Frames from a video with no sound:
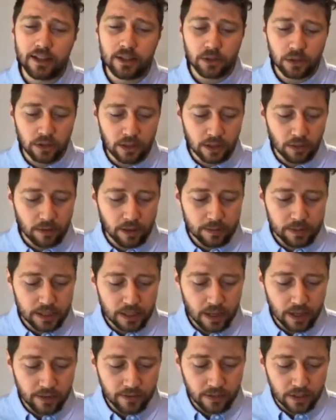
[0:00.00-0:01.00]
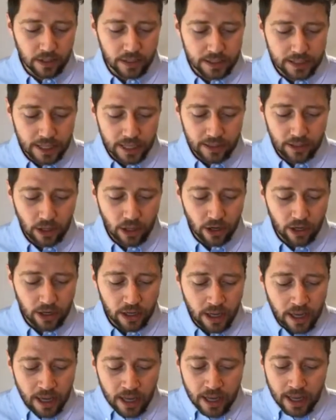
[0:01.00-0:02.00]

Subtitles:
It's all on the website for you to download.